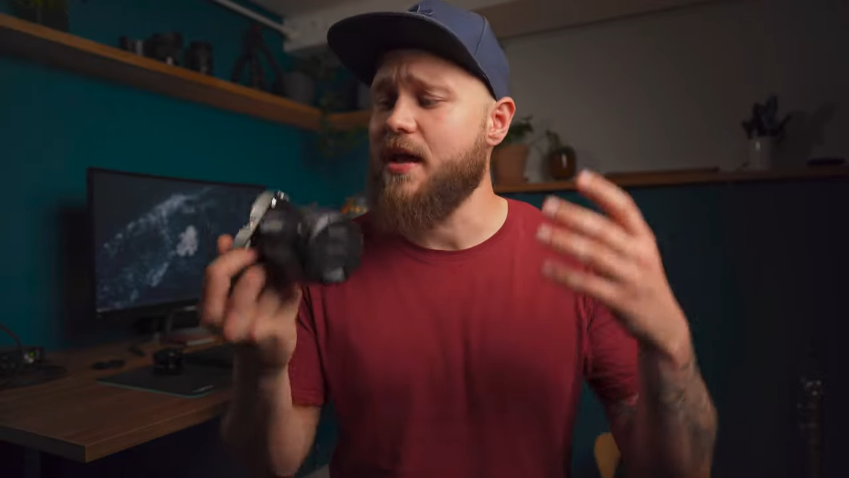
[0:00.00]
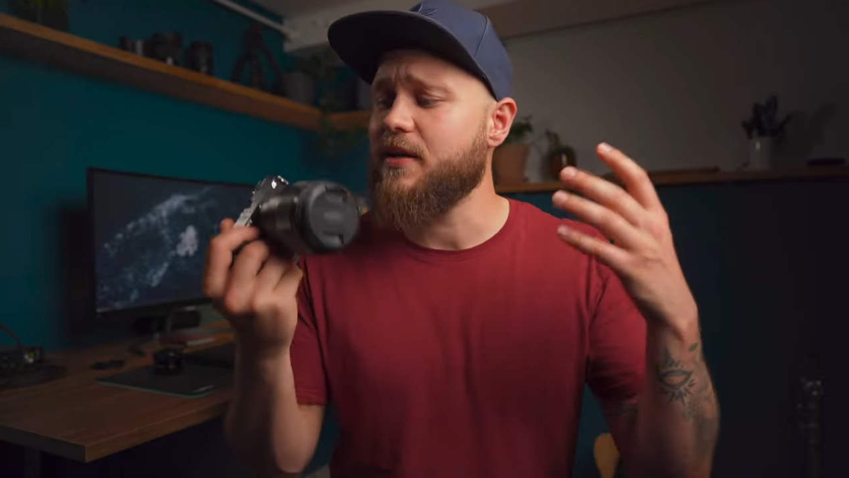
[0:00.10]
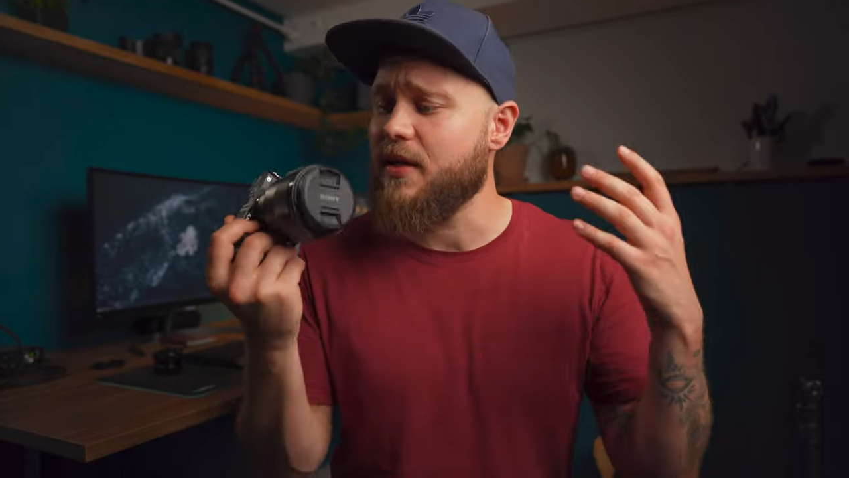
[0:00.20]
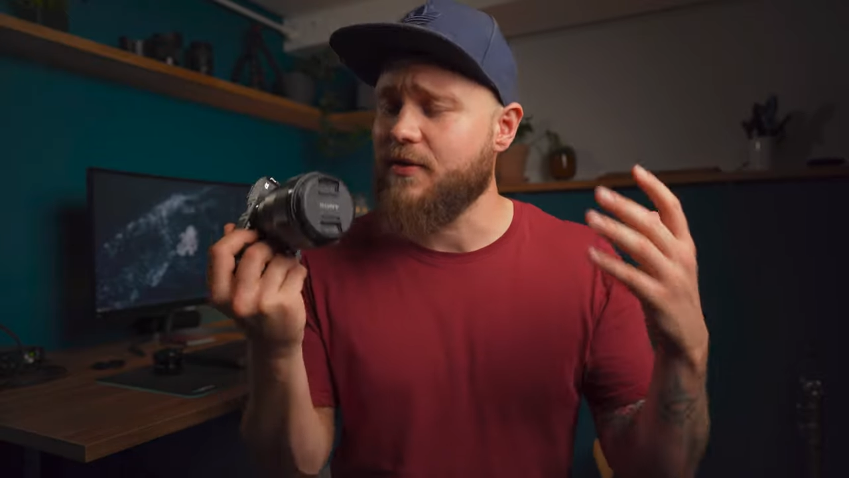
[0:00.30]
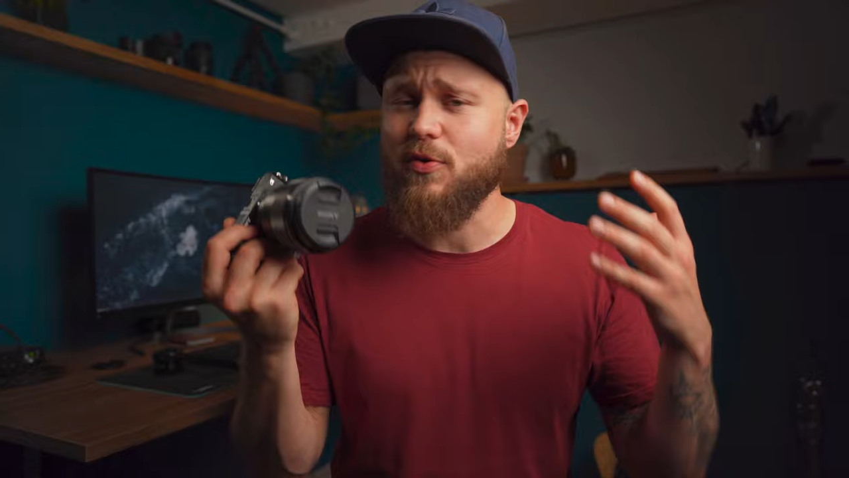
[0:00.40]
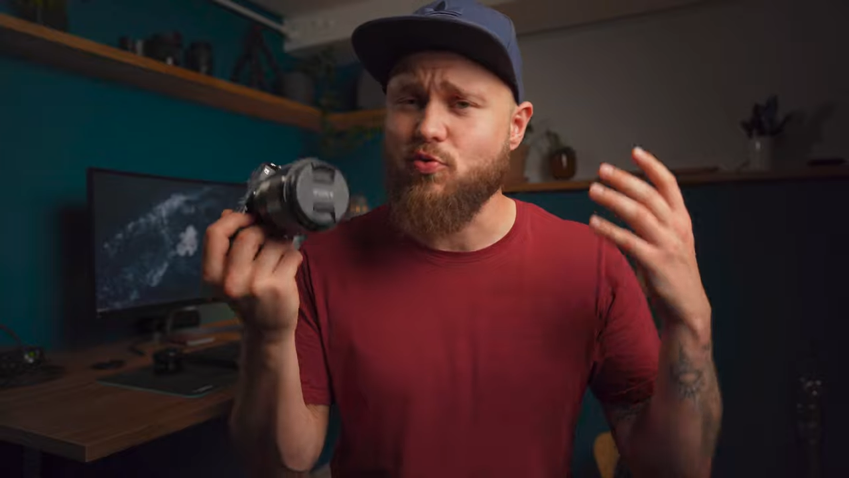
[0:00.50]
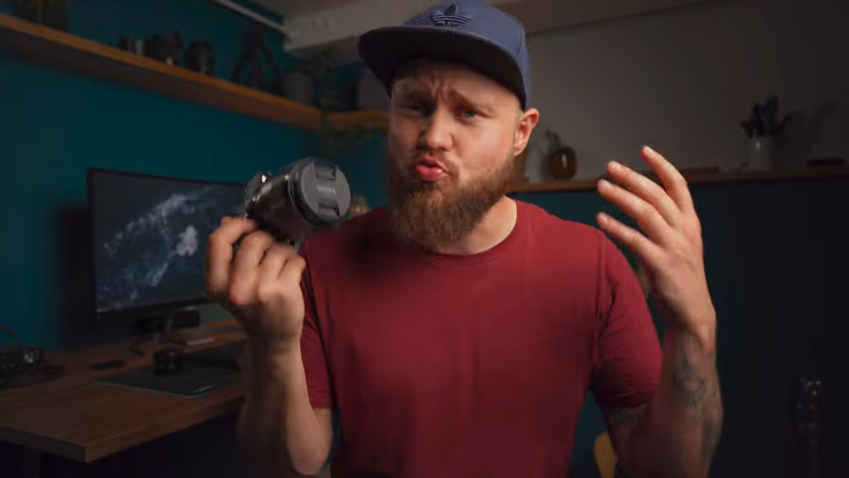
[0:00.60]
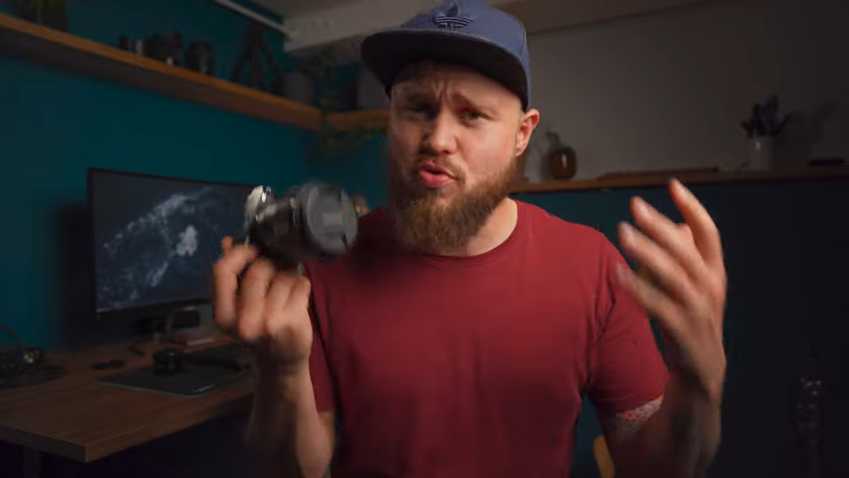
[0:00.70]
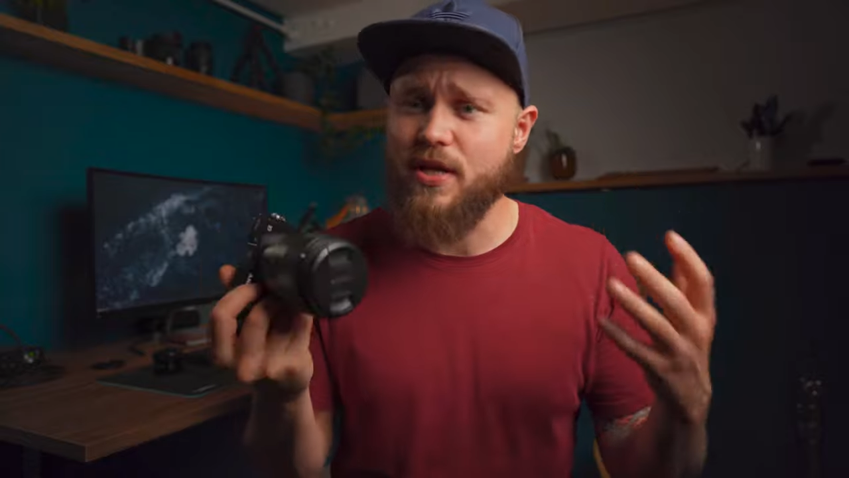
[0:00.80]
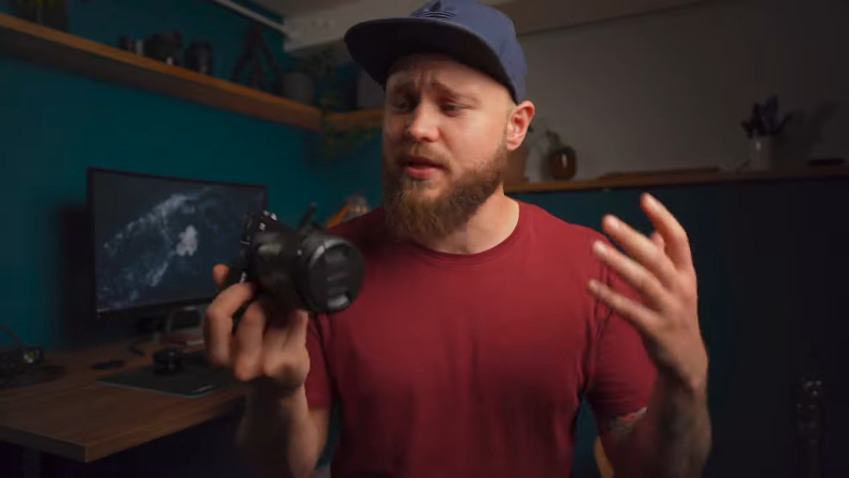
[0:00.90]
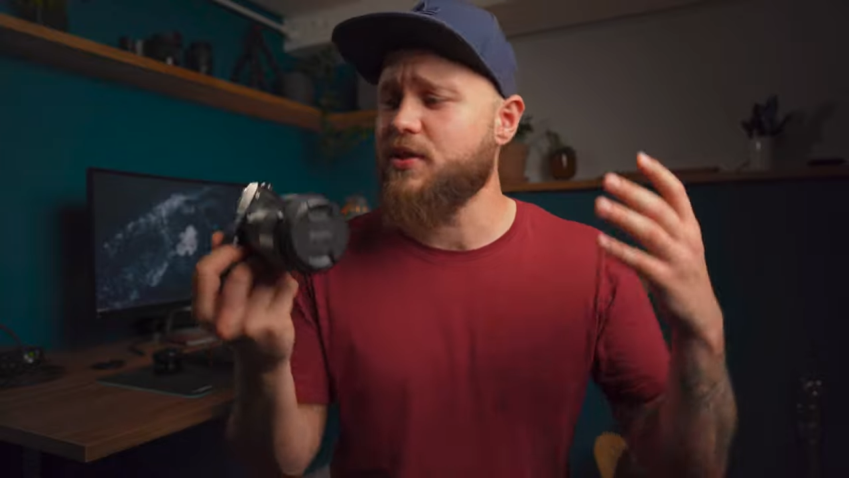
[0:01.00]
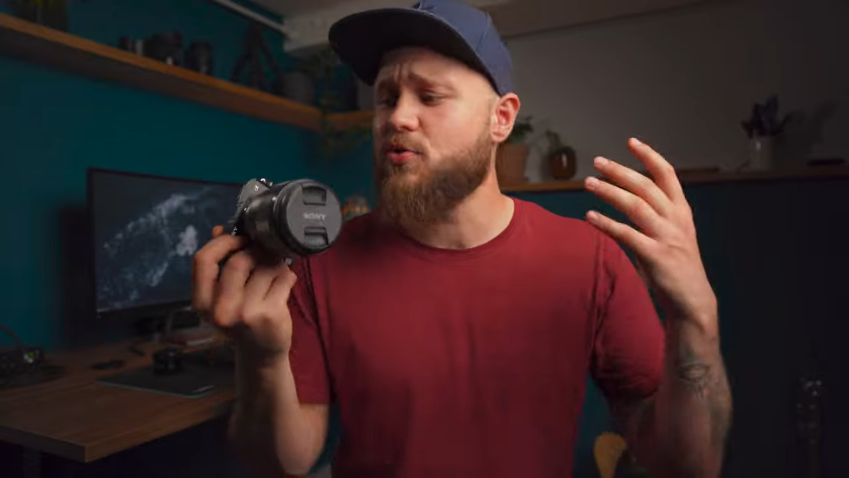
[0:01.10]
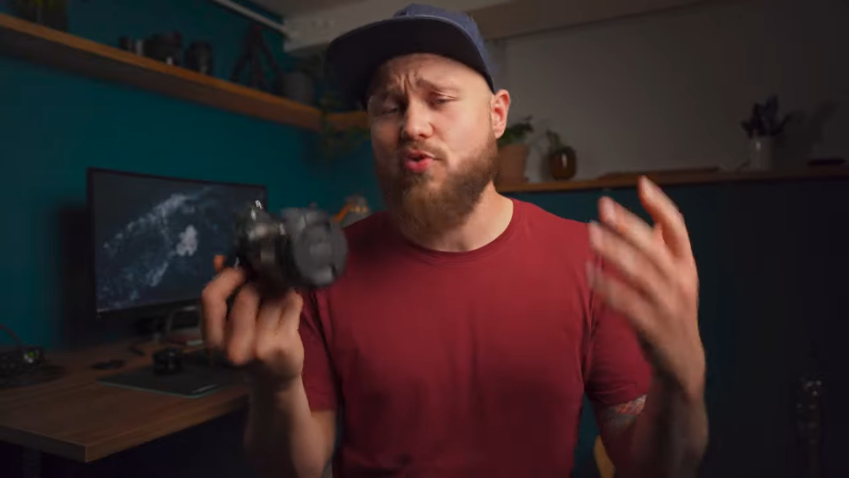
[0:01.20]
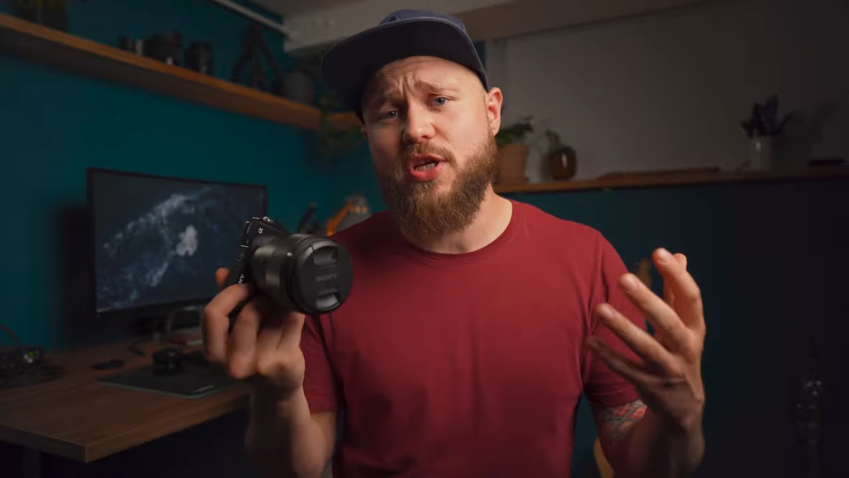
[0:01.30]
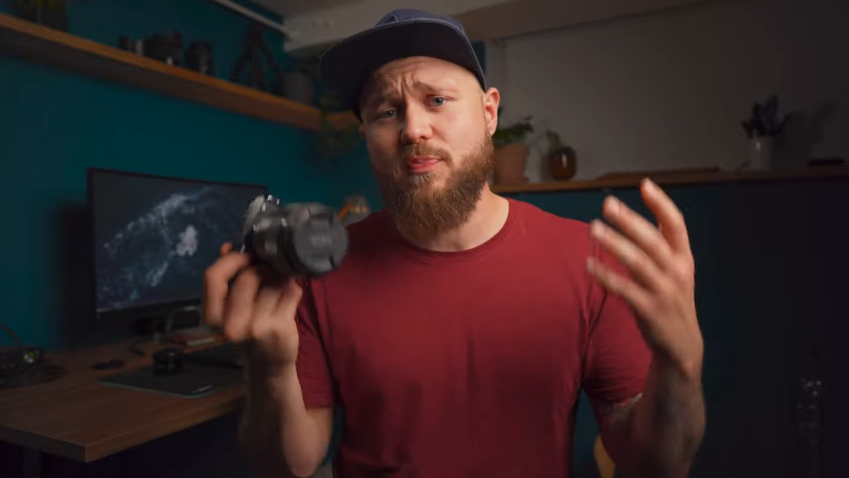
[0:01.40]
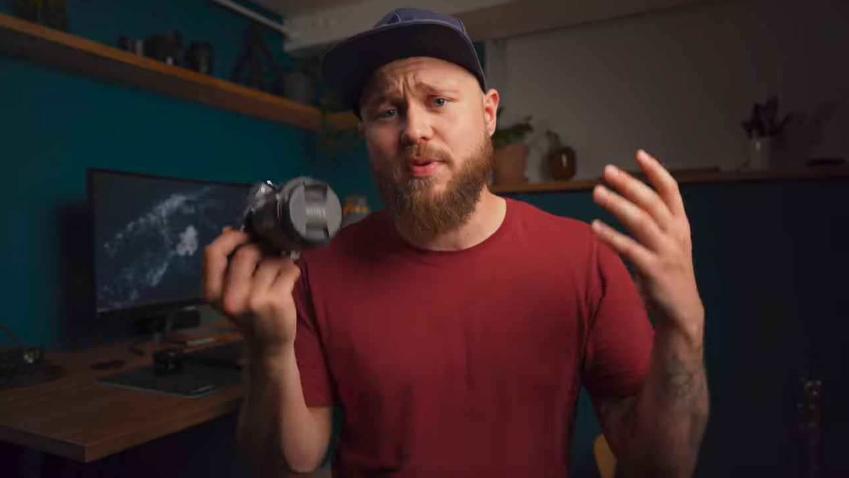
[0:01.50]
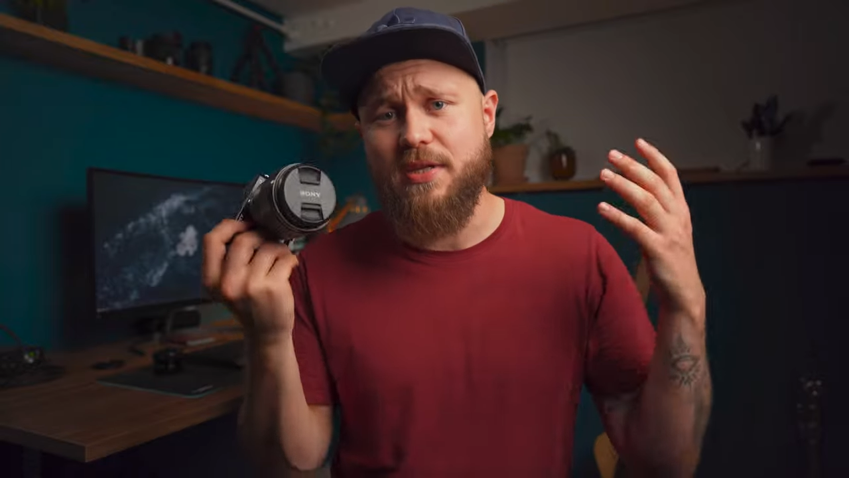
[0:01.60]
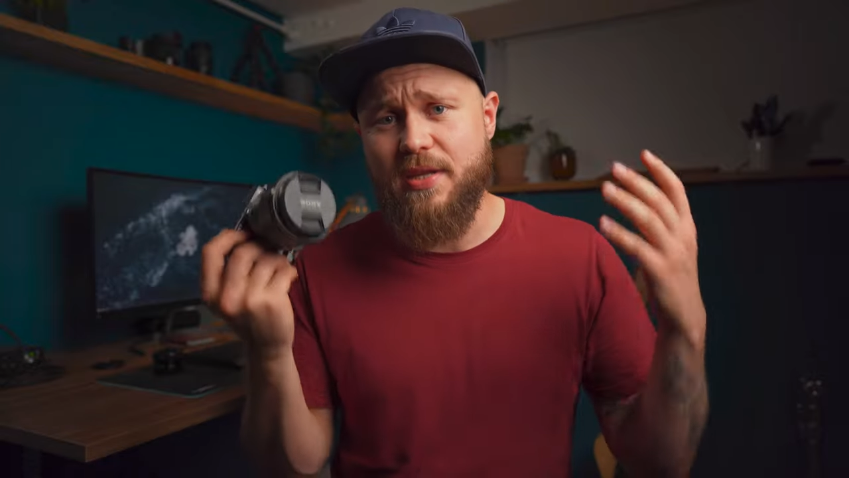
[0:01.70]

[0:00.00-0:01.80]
and get those really crispy,